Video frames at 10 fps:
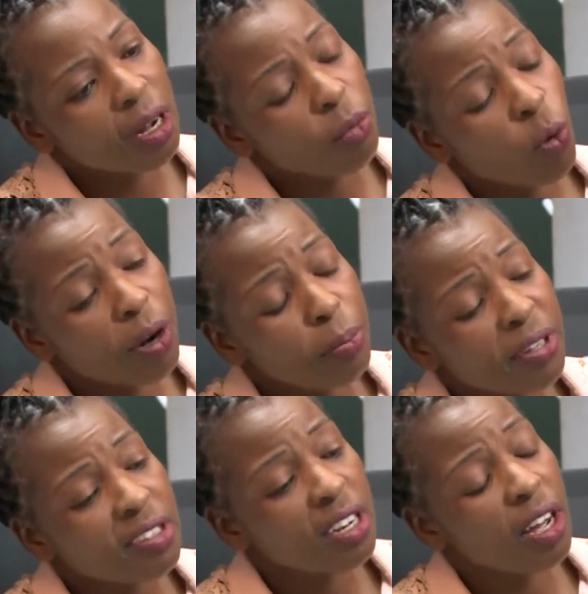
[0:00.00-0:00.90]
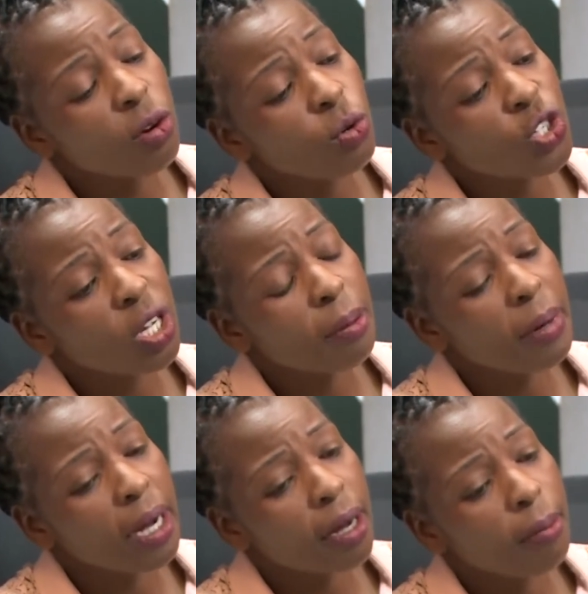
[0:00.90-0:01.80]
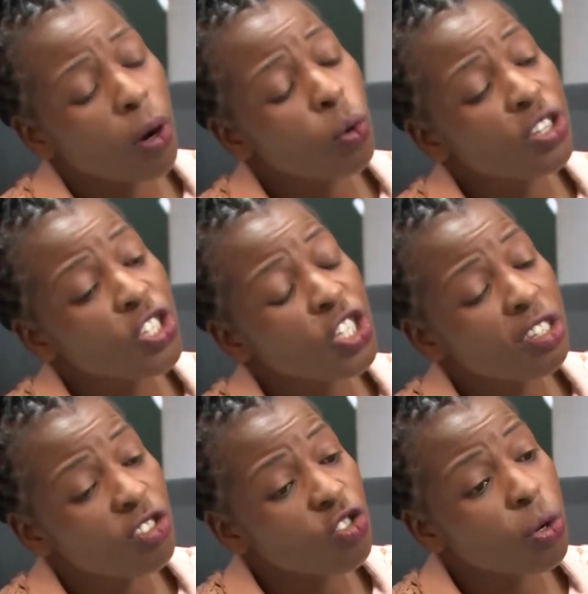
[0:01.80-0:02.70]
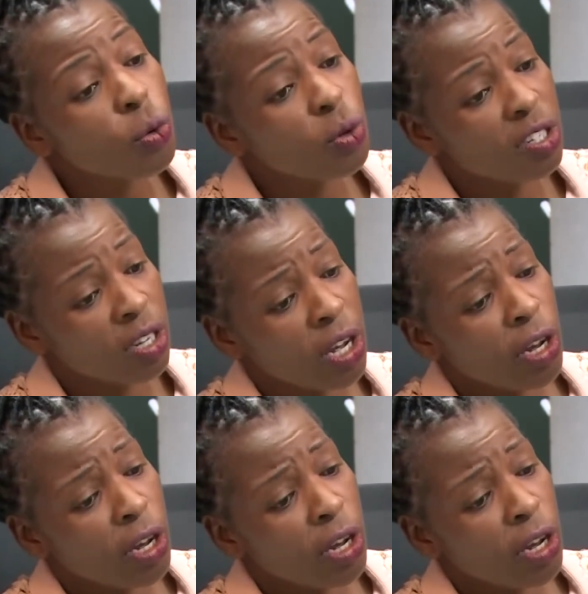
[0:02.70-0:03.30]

I'm one person anochka ma auditions zvekuti.